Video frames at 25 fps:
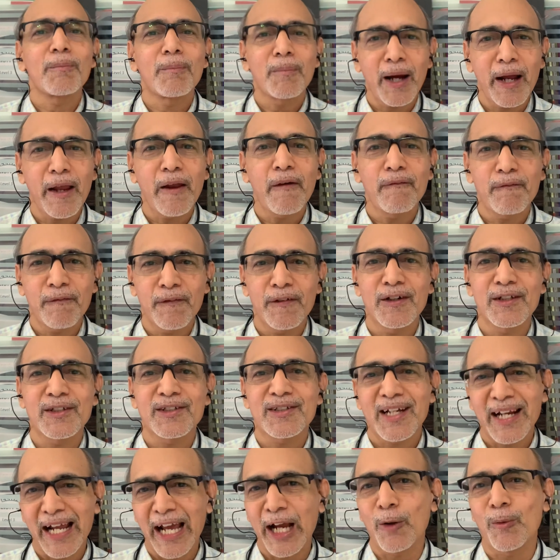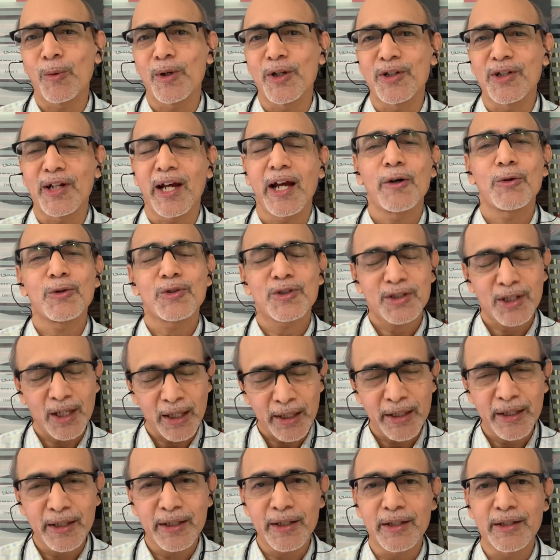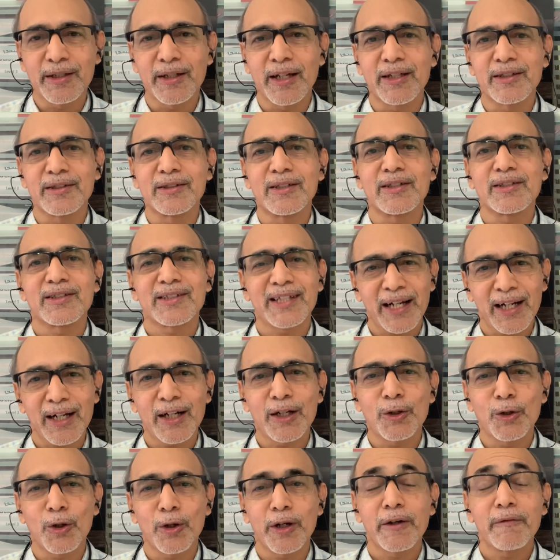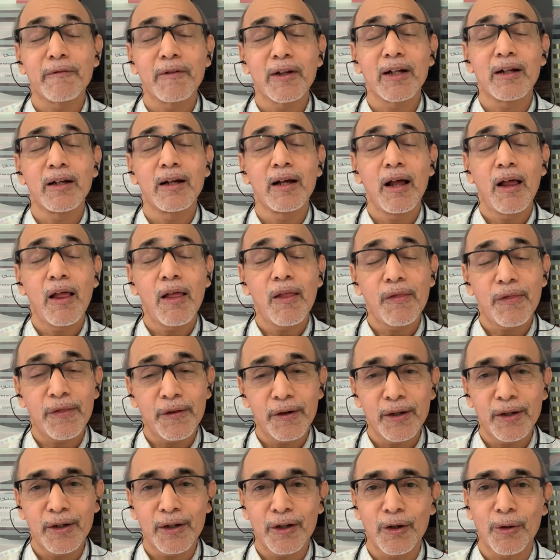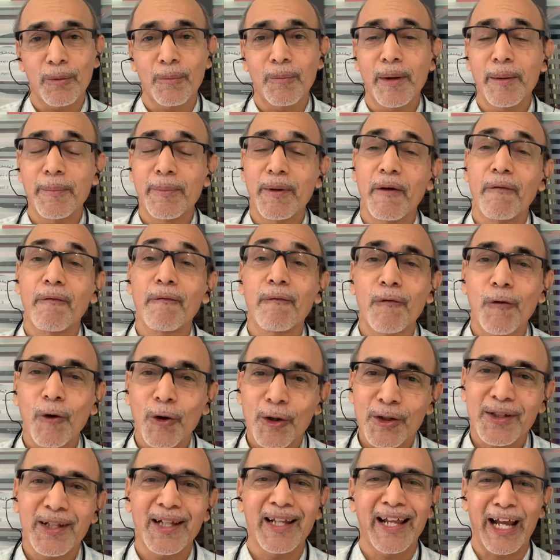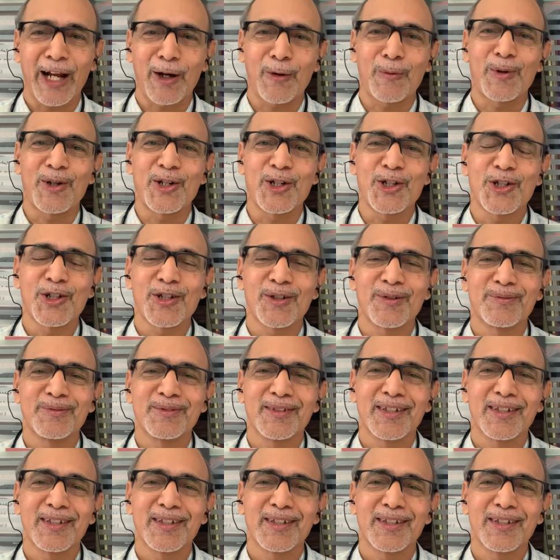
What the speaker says: my first language. I have studied it as a second or even third or maybe fourth language.